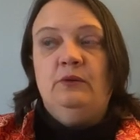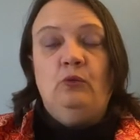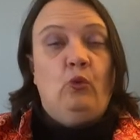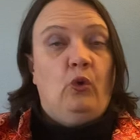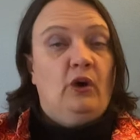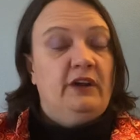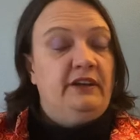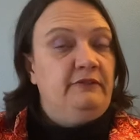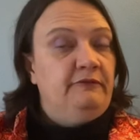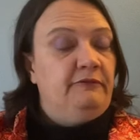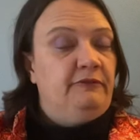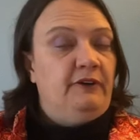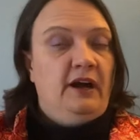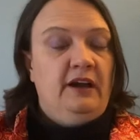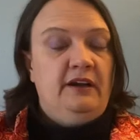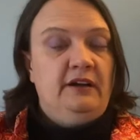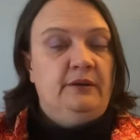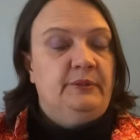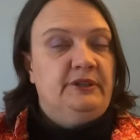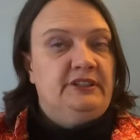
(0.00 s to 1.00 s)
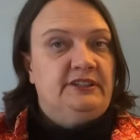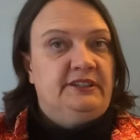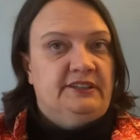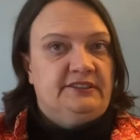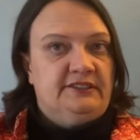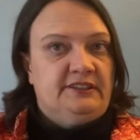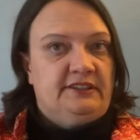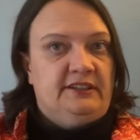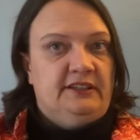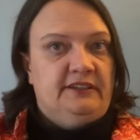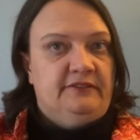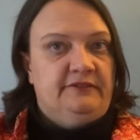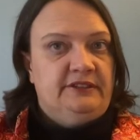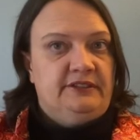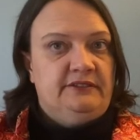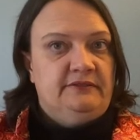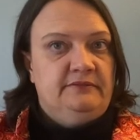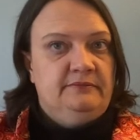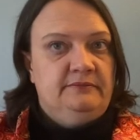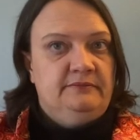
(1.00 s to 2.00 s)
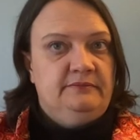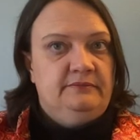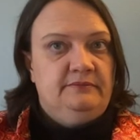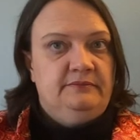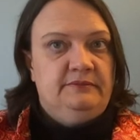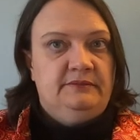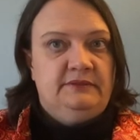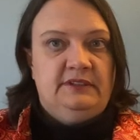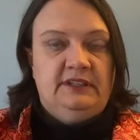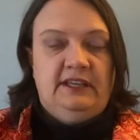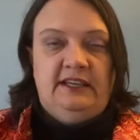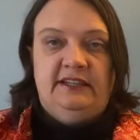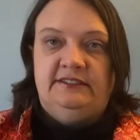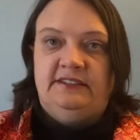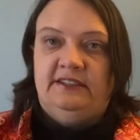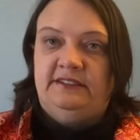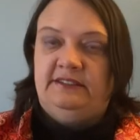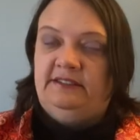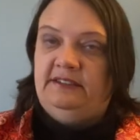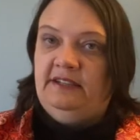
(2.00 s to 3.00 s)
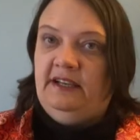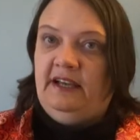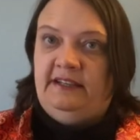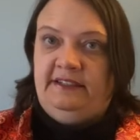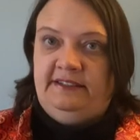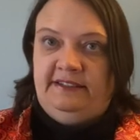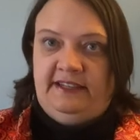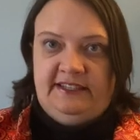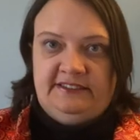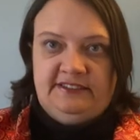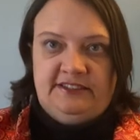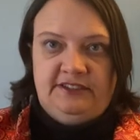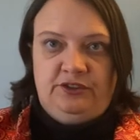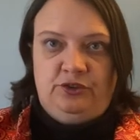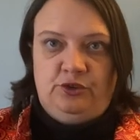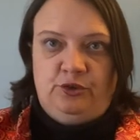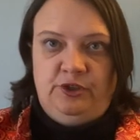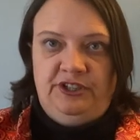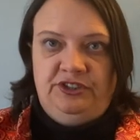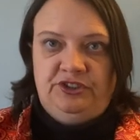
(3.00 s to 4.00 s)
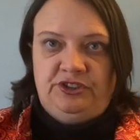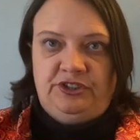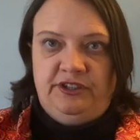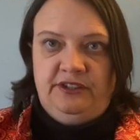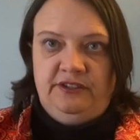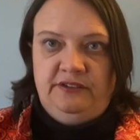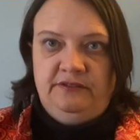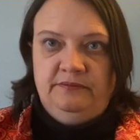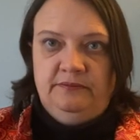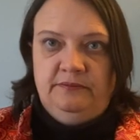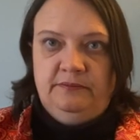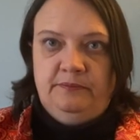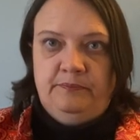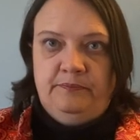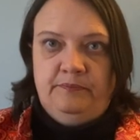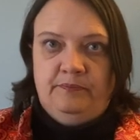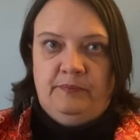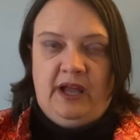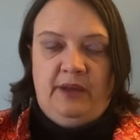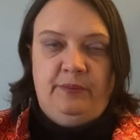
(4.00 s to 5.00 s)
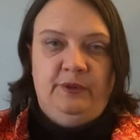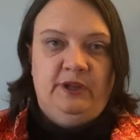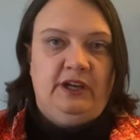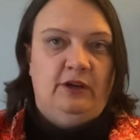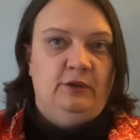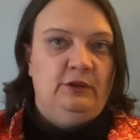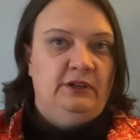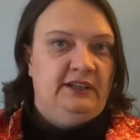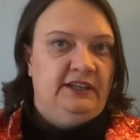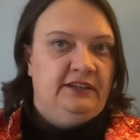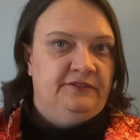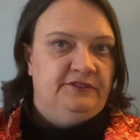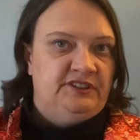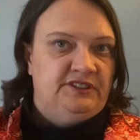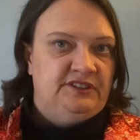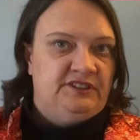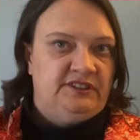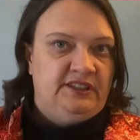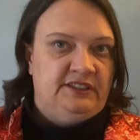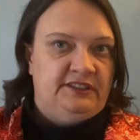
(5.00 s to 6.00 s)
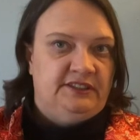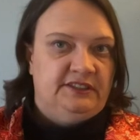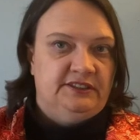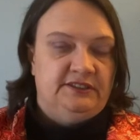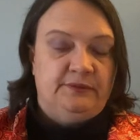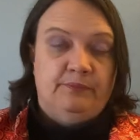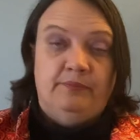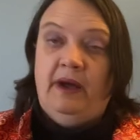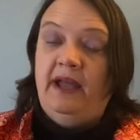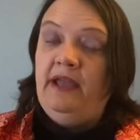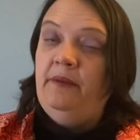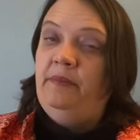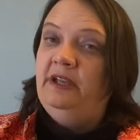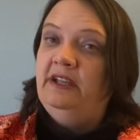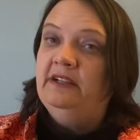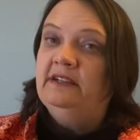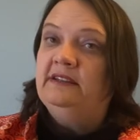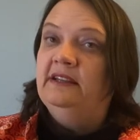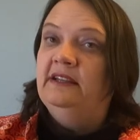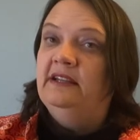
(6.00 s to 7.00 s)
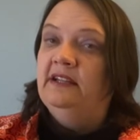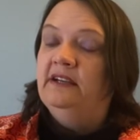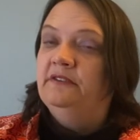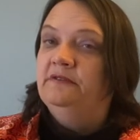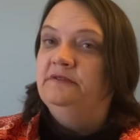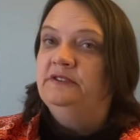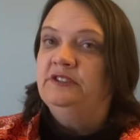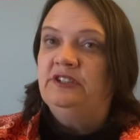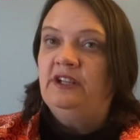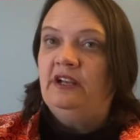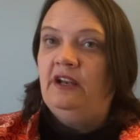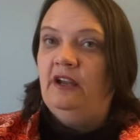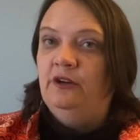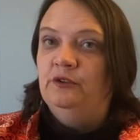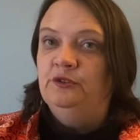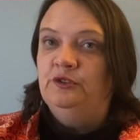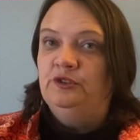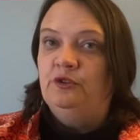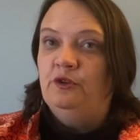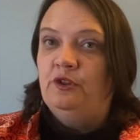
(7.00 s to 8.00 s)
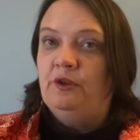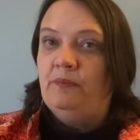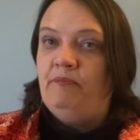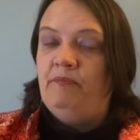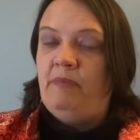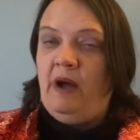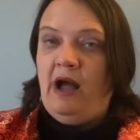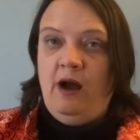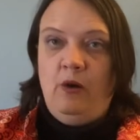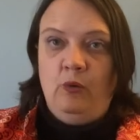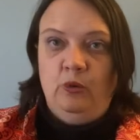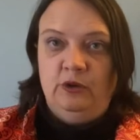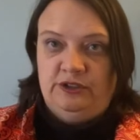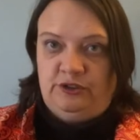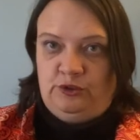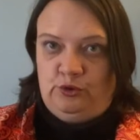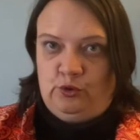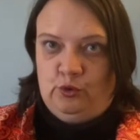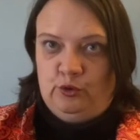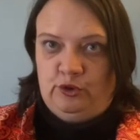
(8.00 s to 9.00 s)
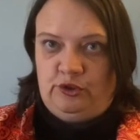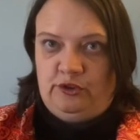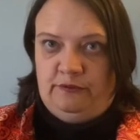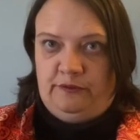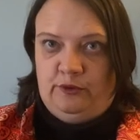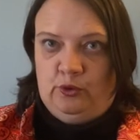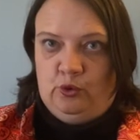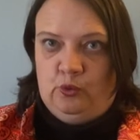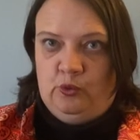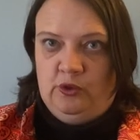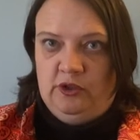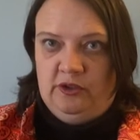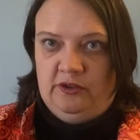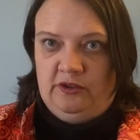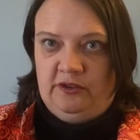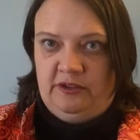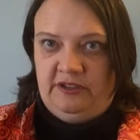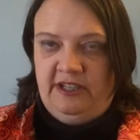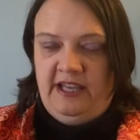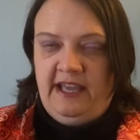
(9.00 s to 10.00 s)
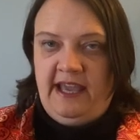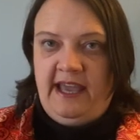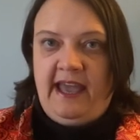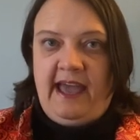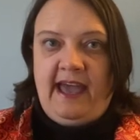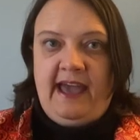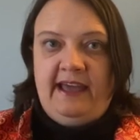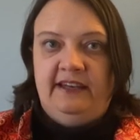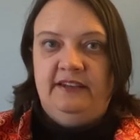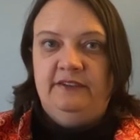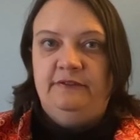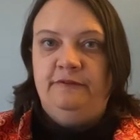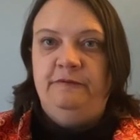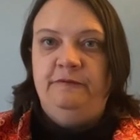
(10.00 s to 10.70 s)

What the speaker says: What environment does it live in? Is it a desert creature? Maybe it only lives in cities. Maybe it lives close to the power source of your world and it